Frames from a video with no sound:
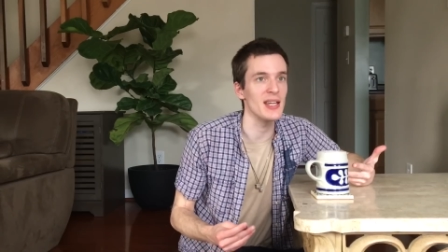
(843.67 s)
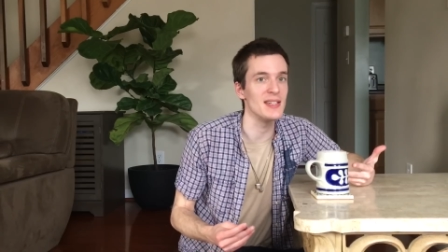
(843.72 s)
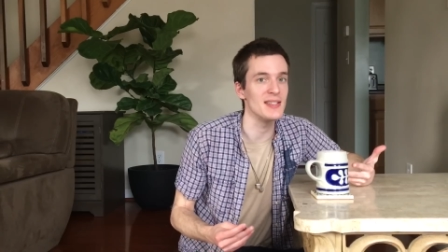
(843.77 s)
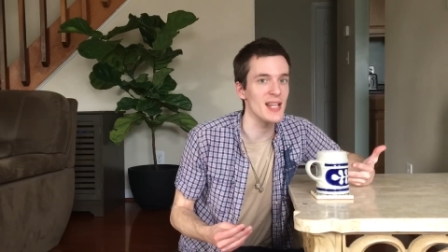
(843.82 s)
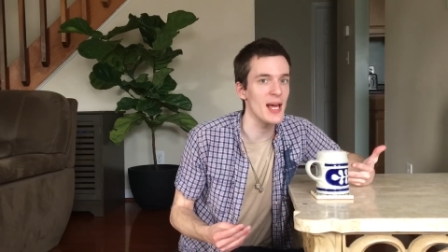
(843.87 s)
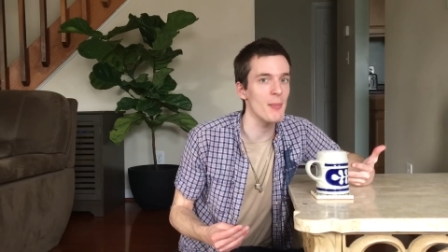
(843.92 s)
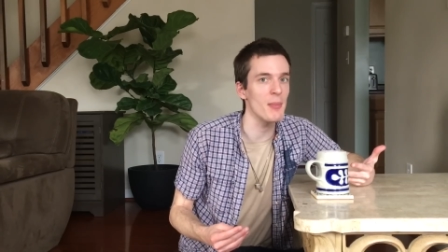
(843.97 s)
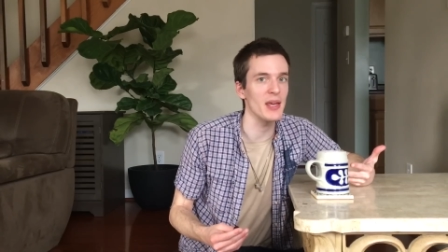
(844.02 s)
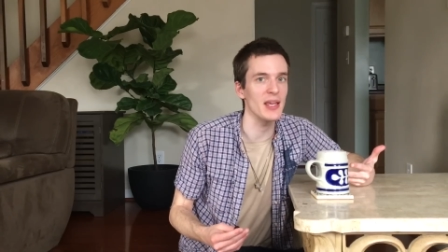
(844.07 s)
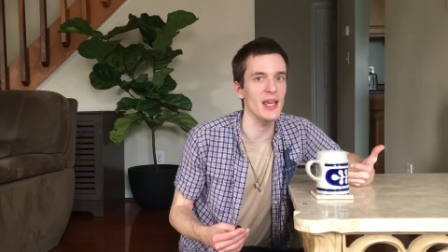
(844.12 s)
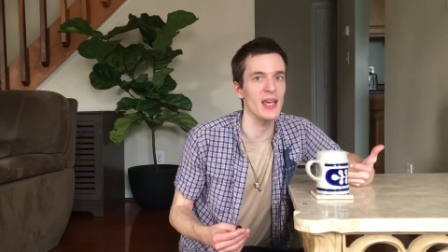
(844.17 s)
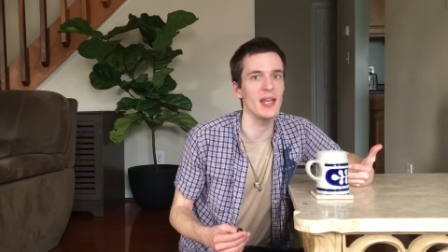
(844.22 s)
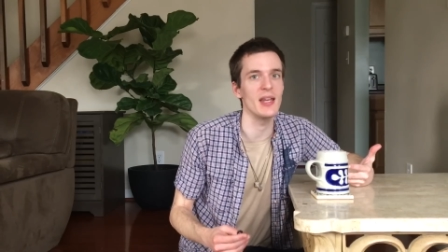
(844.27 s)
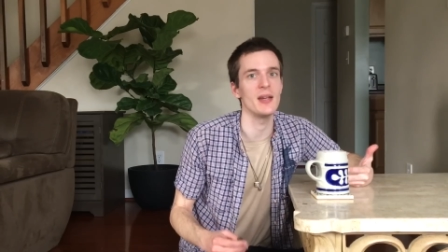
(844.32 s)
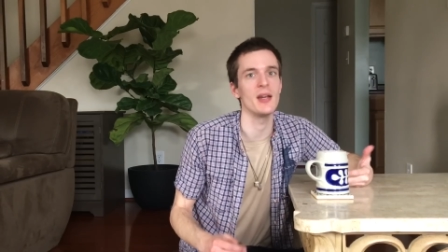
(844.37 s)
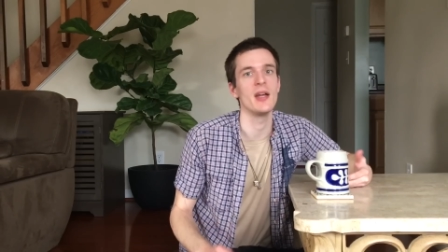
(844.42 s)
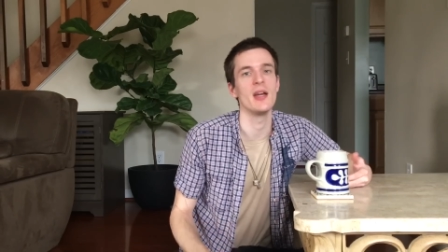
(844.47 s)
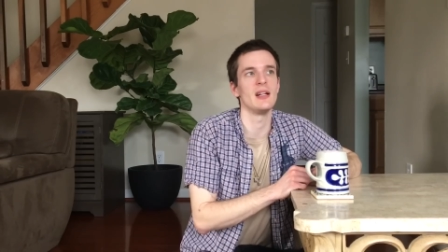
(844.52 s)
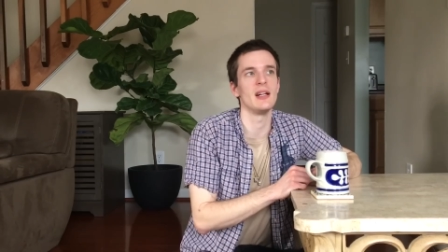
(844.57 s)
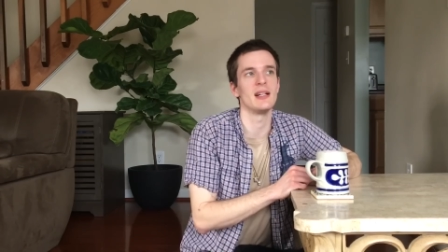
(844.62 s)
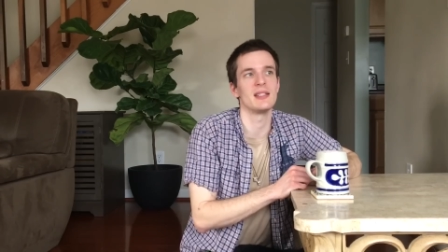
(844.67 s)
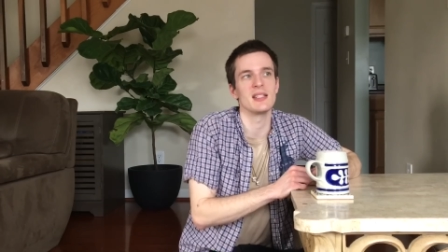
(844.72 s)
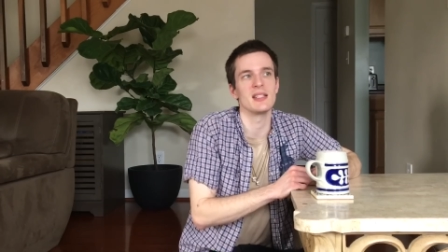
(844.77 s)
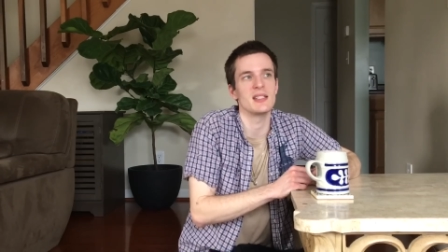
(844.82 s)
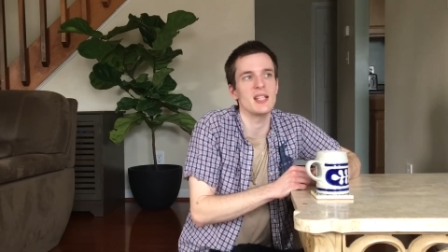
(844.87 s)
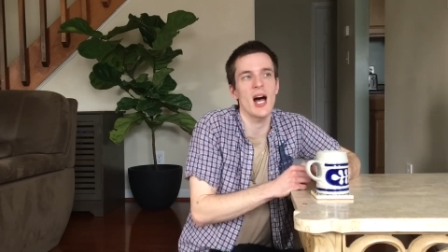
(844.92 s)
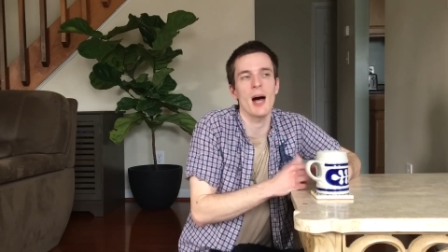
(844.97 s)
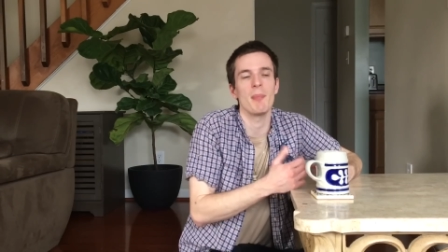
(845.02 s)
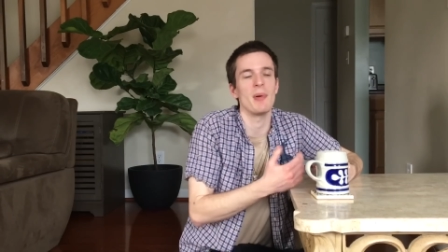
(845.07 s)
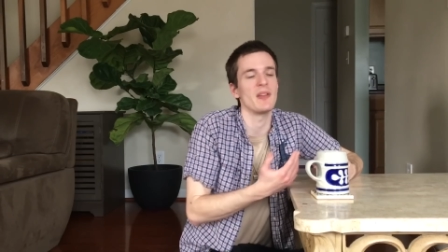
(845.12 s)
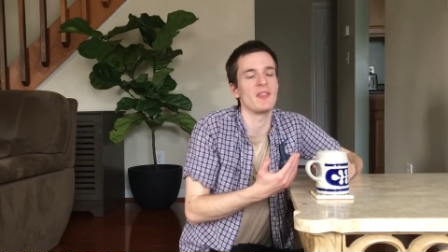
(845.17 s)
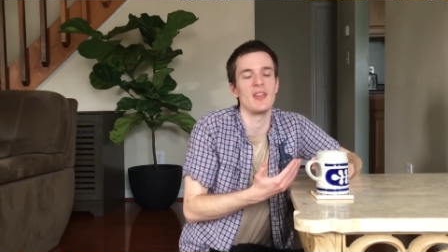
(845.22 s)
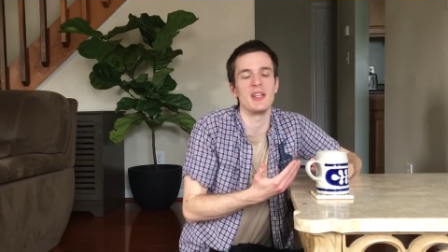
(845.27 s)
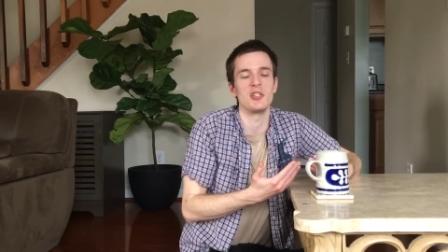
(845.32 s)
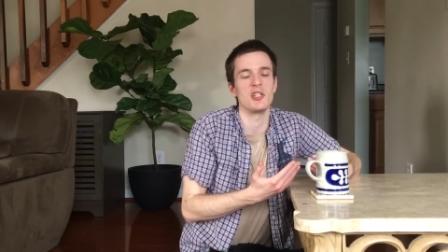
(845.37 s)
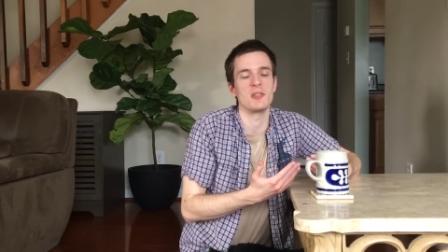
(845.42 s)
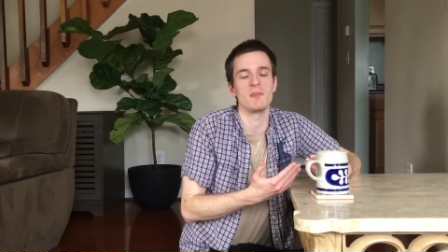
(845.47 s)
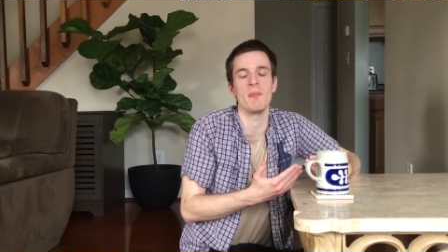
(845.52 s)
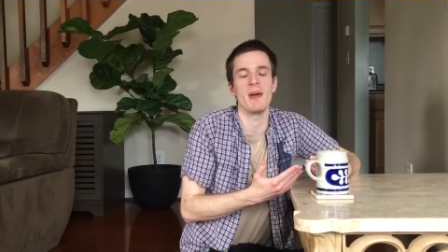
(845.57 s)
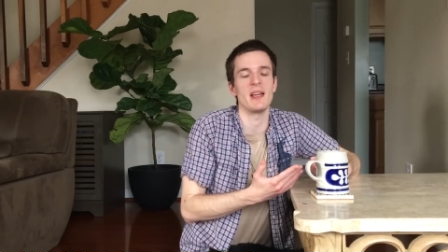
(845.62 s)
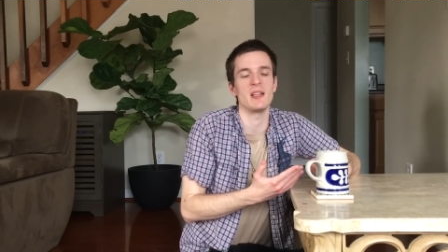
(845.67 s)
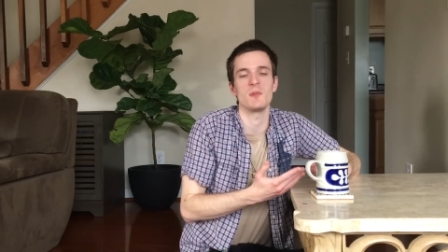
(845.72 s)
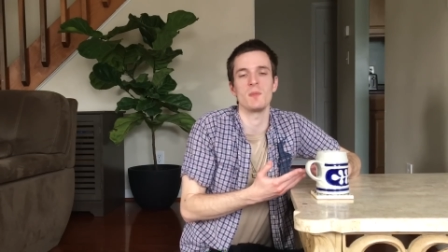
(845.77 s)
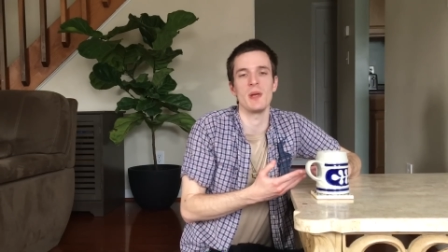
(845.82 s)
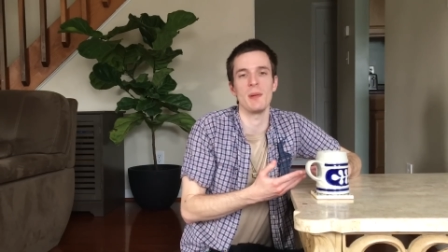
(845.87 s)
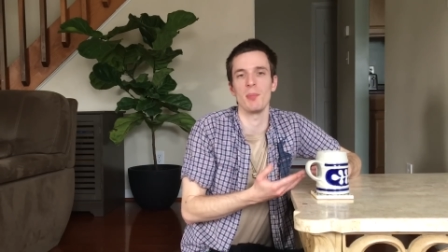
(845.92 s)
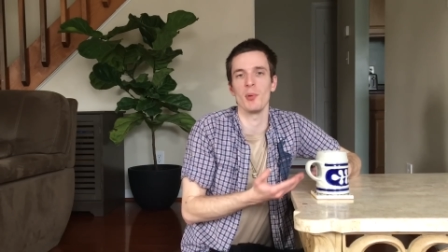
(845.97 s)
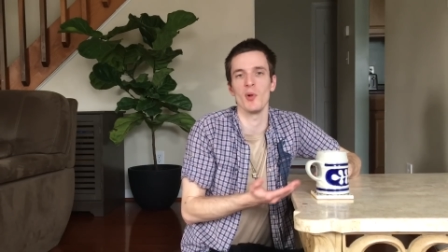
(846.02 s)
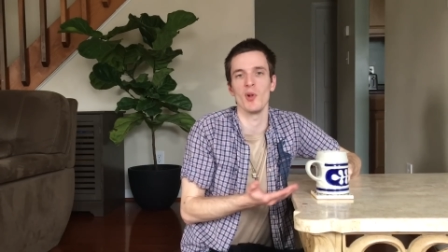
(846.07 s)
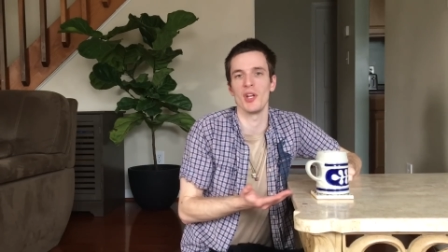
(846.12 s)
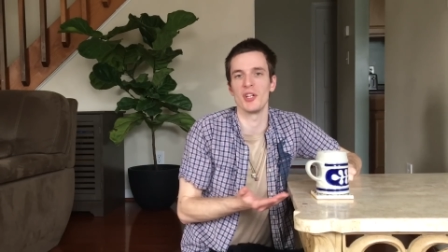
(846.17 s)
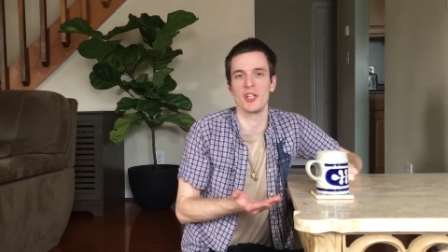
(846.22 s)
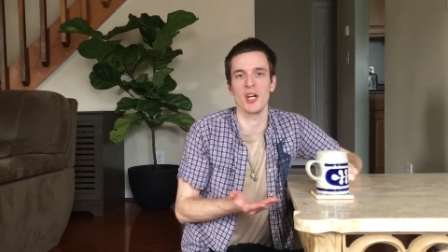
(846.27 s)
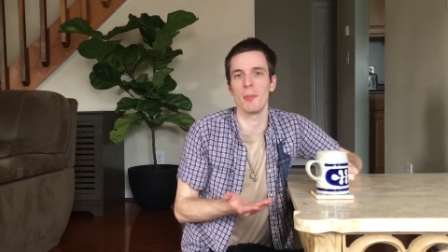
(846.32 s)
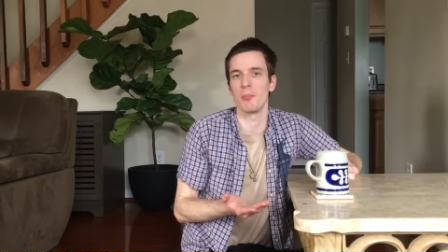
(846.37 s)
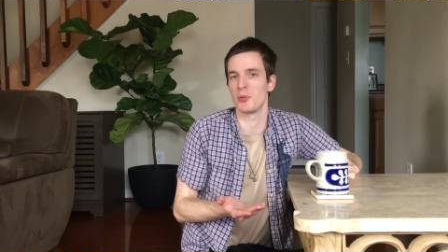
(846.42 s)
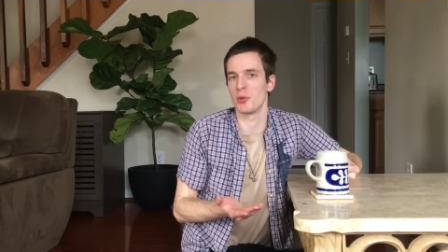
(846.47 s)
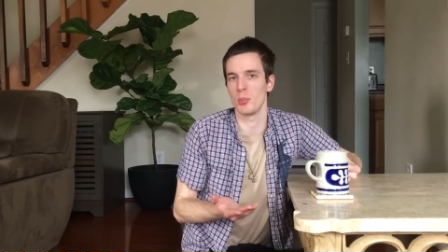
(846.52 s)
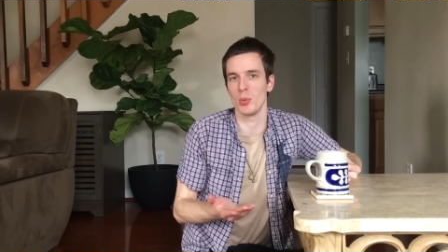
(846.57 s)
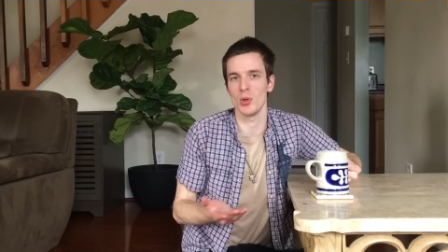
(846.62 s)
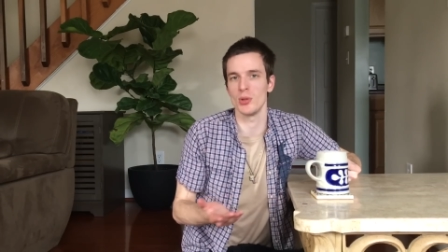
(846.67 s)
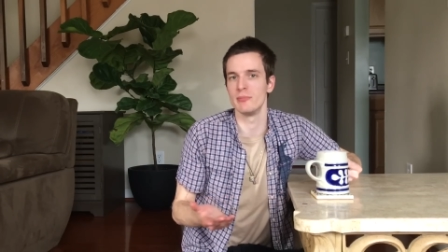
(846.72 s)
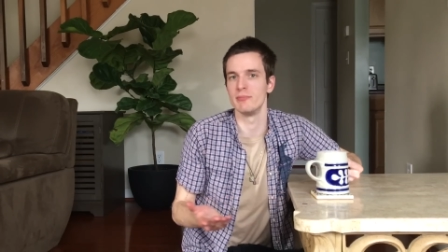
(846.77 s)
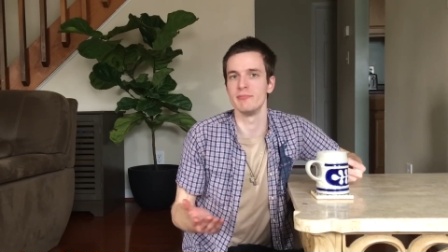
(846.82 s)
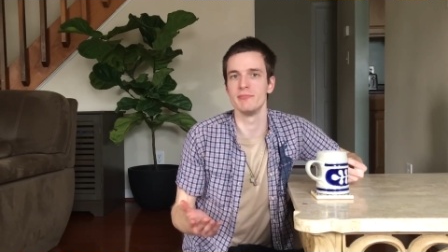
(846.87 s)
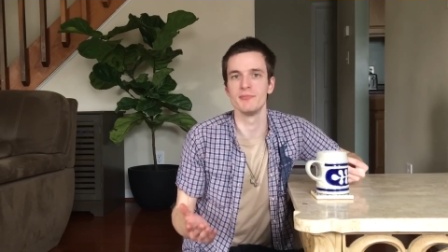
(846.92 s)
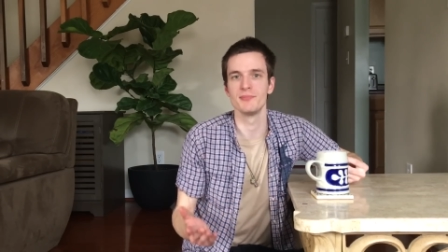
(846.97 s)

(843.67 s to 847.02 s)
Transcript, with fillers: condemning it, it's a topic that just makes people uncomfortable.